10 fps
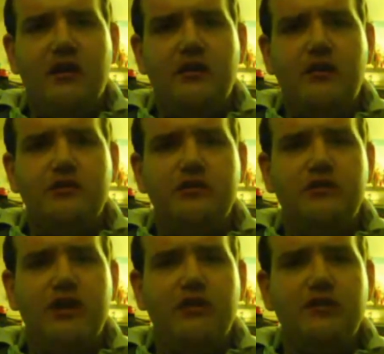And
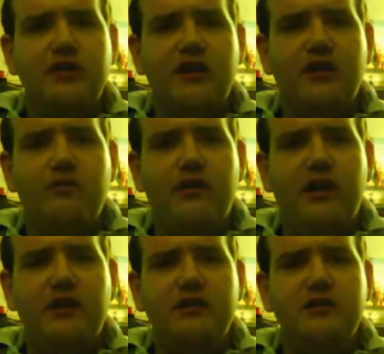those who dare say
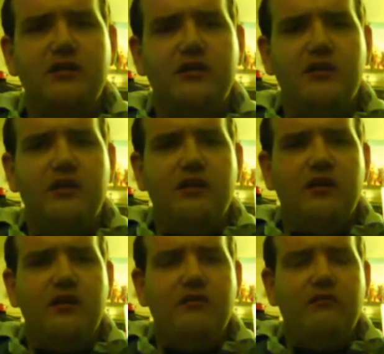otherwise,
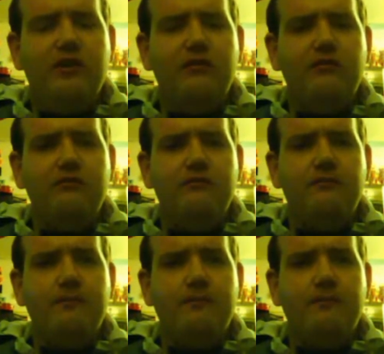well,